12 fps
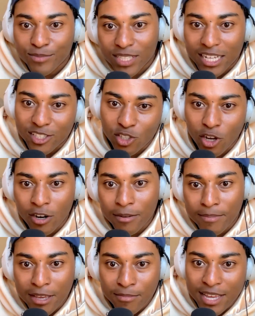sorry,
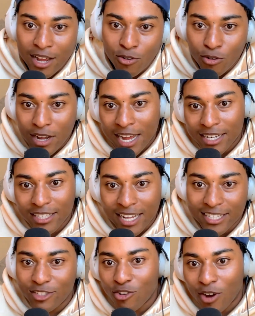baby, I don't gotta
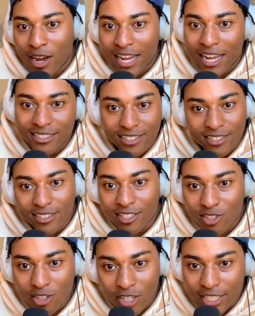like, I got
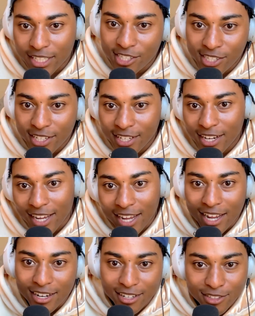this audition. I
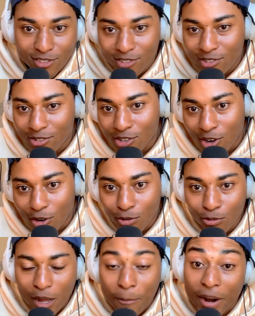gotta,
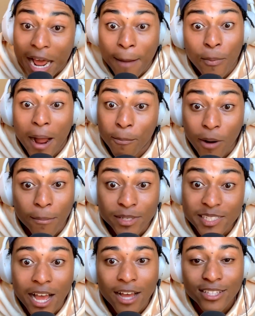but I promise.
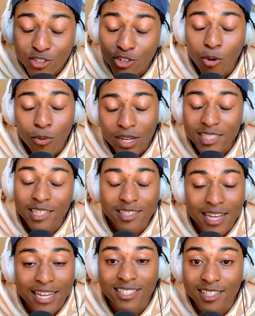You know what? Since
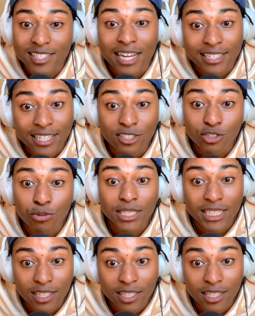I didn't do it this